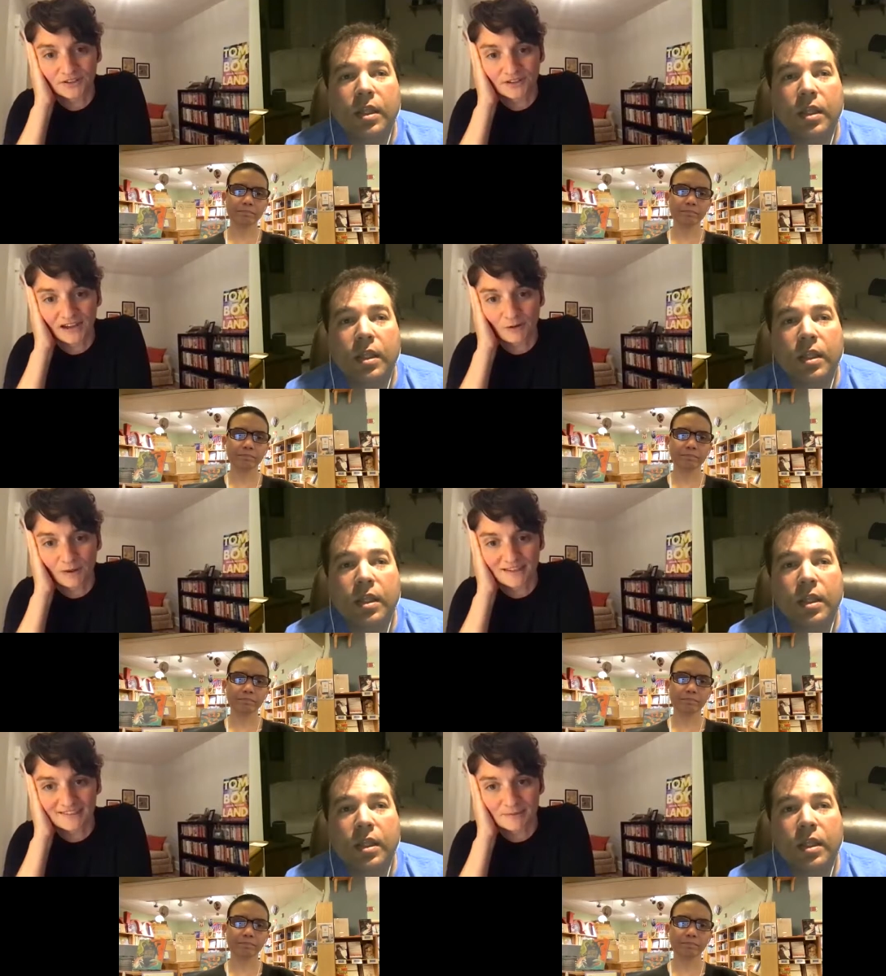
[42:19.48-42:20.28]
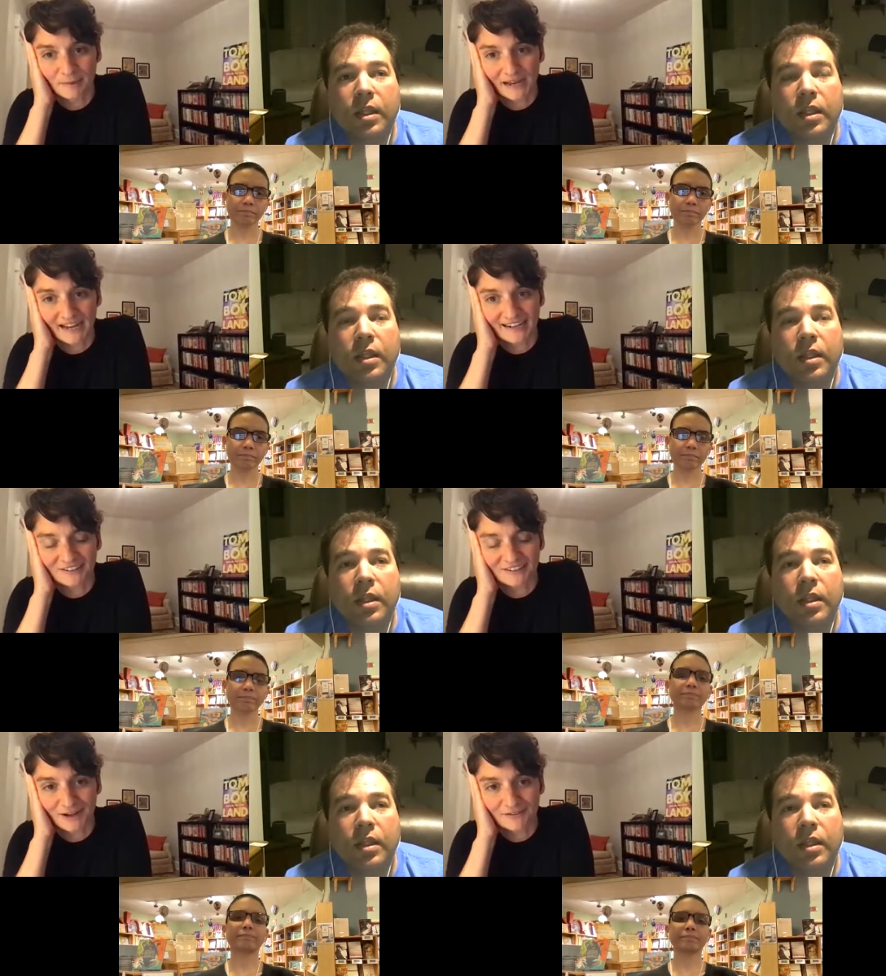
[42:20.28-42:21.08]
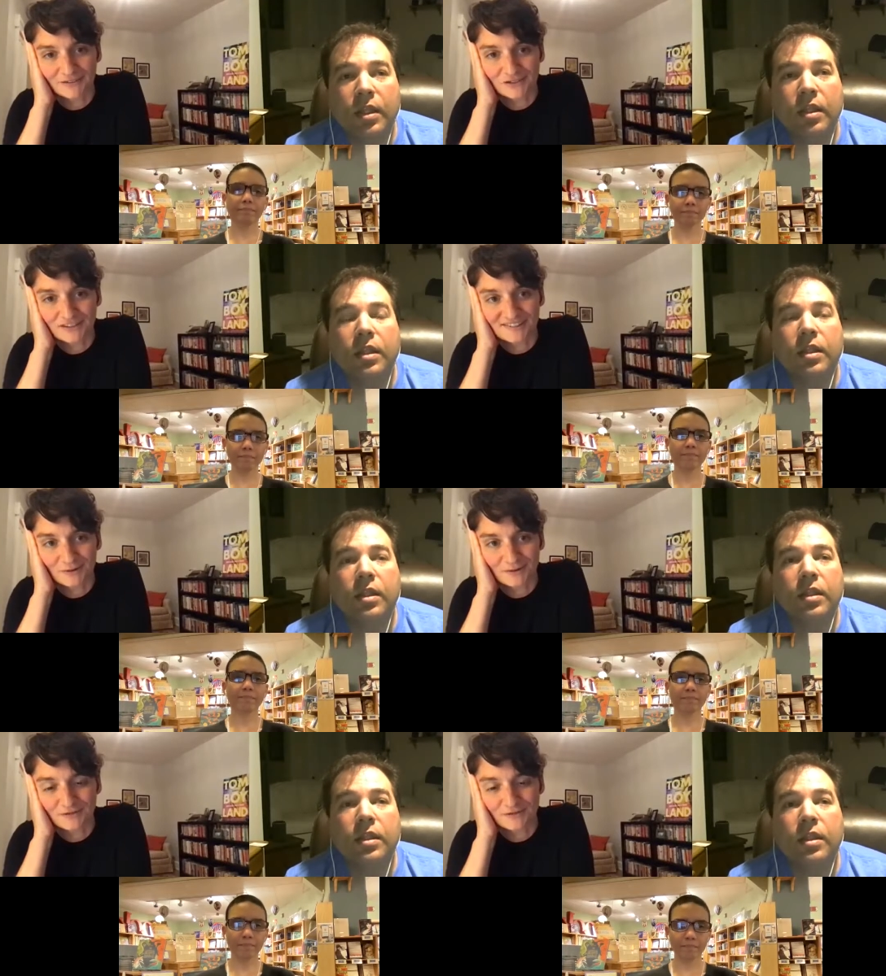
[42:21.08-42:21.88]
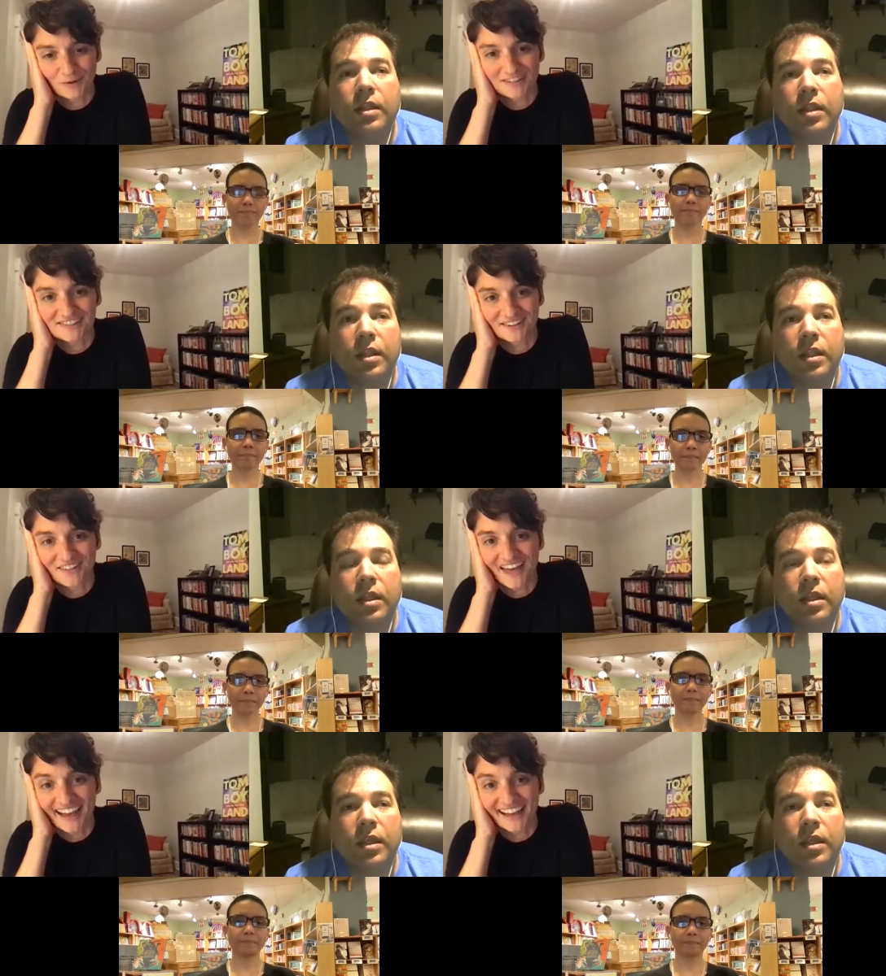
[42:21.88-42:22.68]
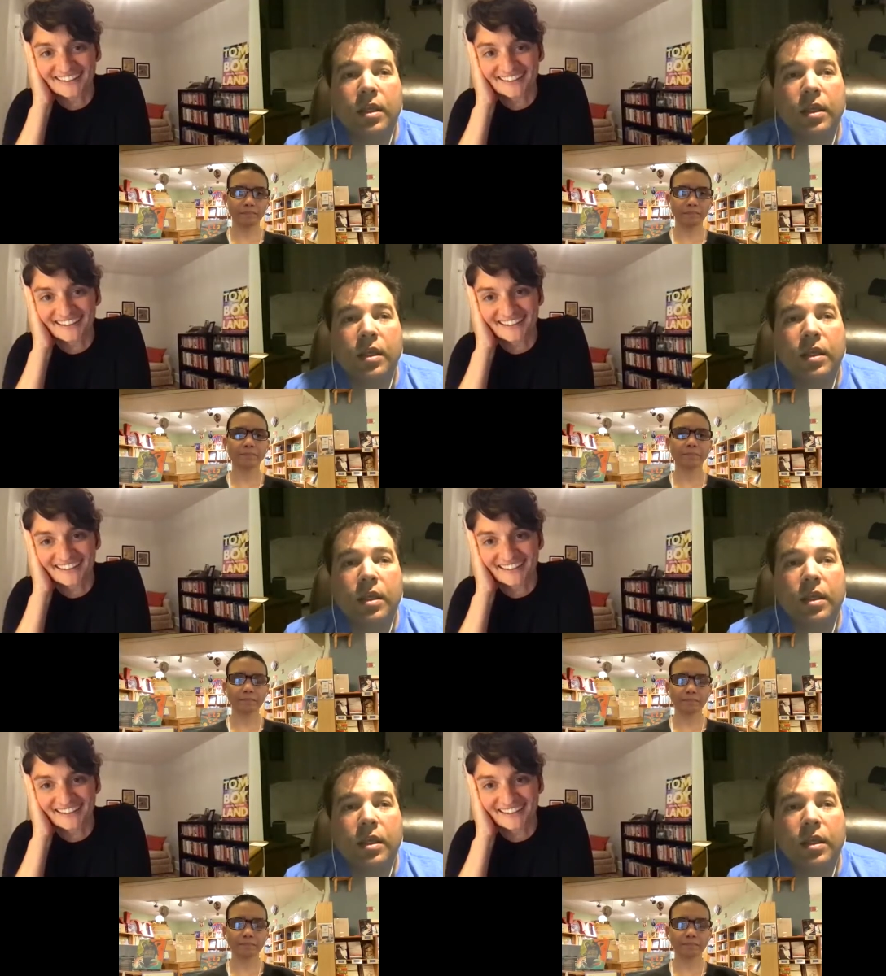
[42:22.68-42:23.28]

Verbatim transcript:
Speaker 1: outweighs the bad and you have to just sort of focus on that and yeah.